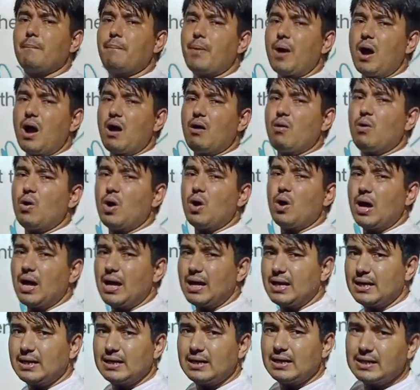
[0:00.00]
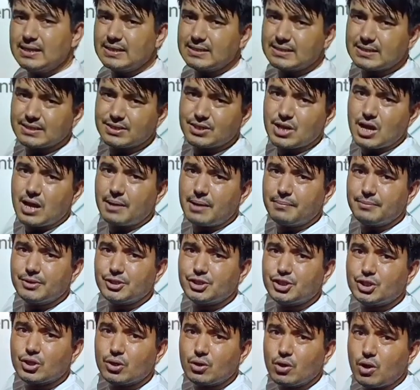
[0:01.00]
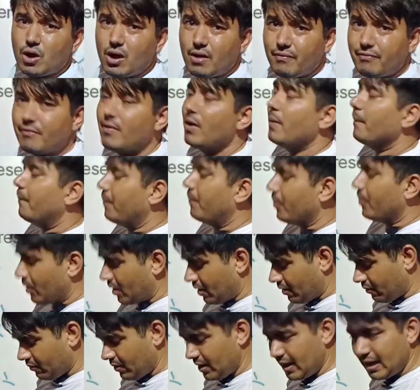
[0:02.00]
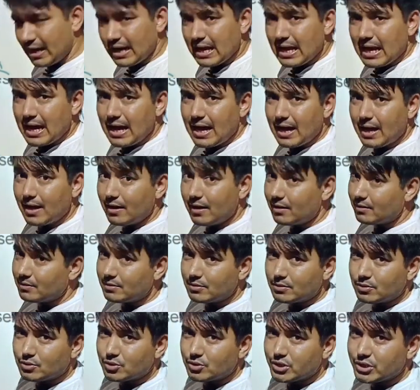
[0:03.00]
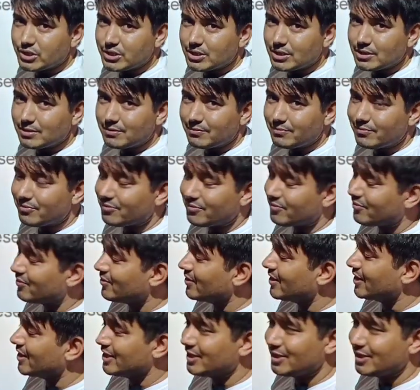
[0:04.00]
power. It's a dimension of power. Another question for